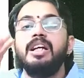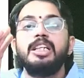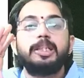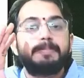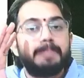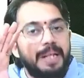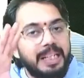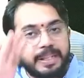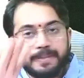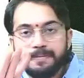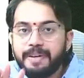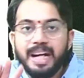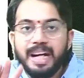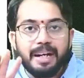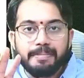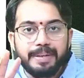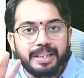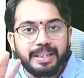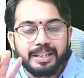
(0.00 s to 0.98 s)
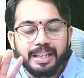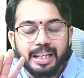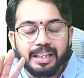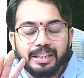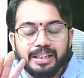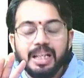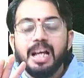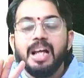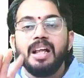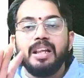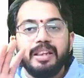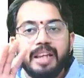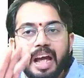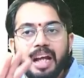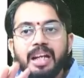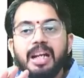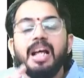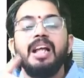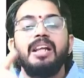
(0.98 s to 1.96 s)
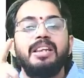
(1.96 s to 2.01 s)
specified business, then
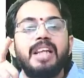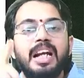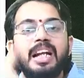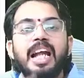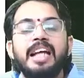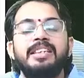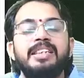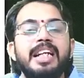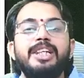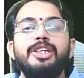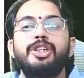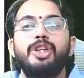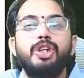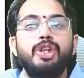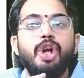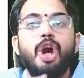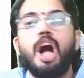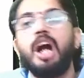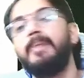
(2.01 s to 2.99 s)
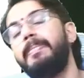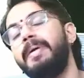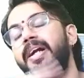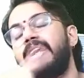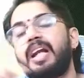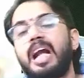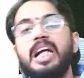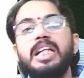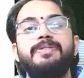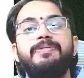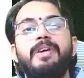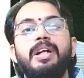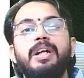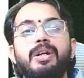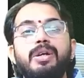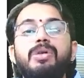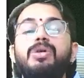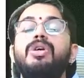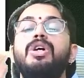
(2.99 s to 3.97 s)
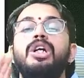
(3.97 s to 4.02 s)
that asset should not be transferred
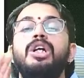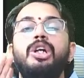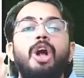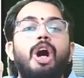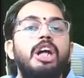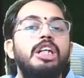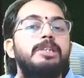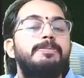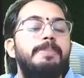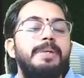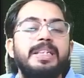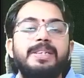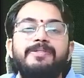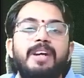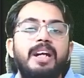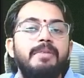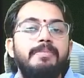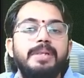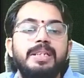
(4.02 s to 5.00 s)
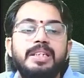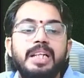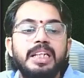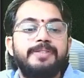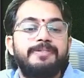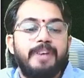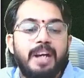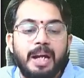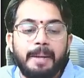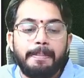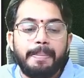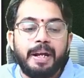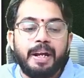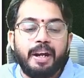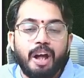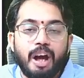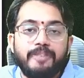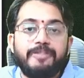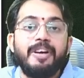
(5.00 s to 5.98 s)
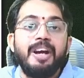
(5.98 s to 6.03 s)
to non-specified business for a period
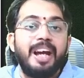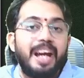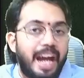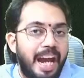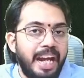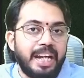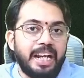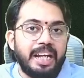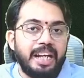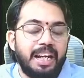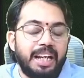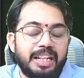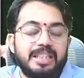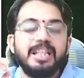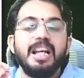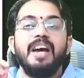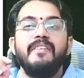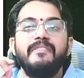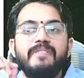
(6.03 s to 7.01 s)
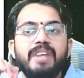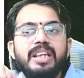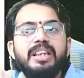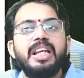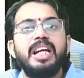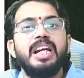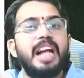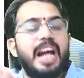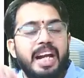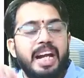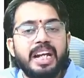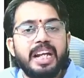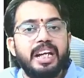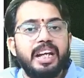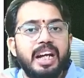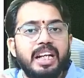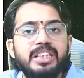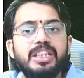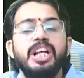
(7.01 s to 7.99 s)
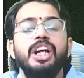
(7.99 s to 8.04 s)
of 8 years. Within 8
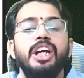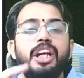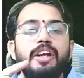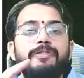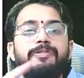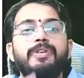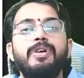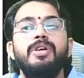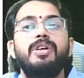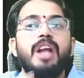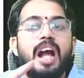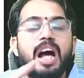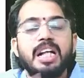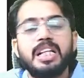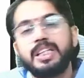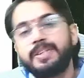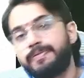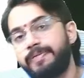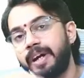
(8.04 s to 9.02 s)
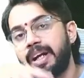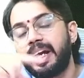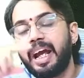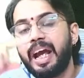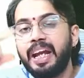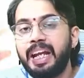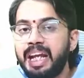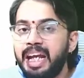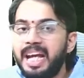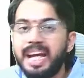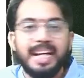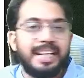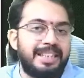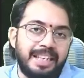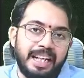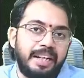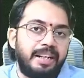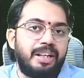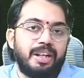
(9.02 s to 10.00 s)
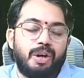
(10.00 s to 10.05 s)
years, if you transfer any
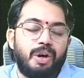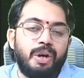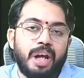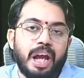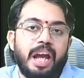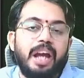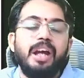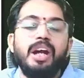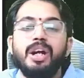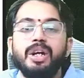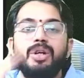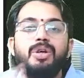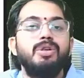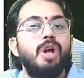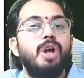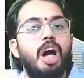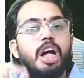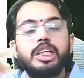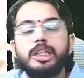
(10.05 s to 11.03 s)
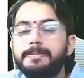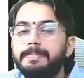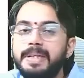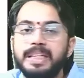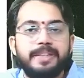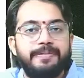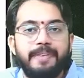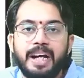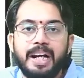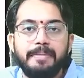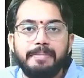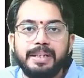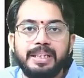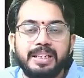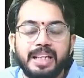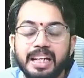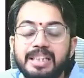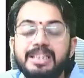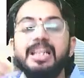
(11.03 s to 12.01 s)
asset, okay, to non-specified business,